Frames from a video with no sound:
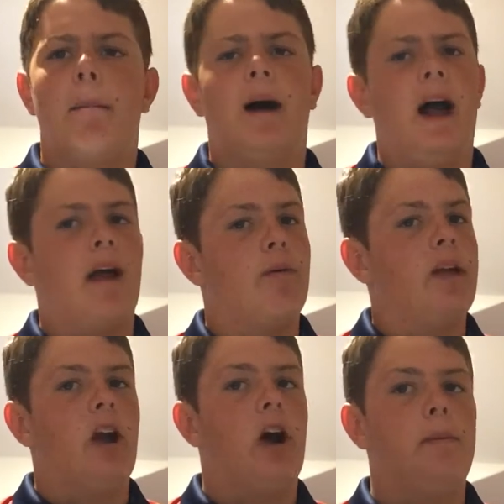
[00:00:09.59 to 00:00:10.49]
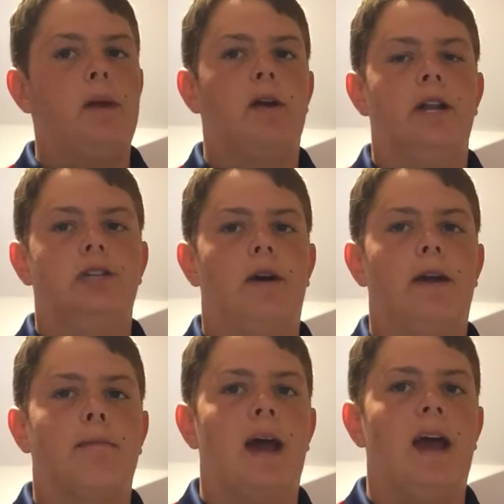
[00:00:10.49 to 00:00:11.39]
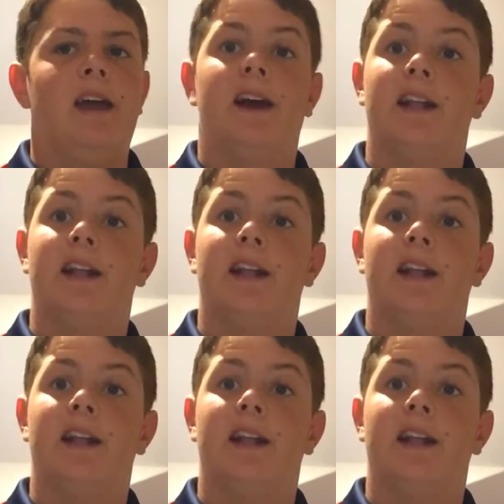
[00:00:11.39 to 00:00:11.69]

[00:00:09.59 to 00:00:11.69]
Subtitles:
but I really hope you're enjoying my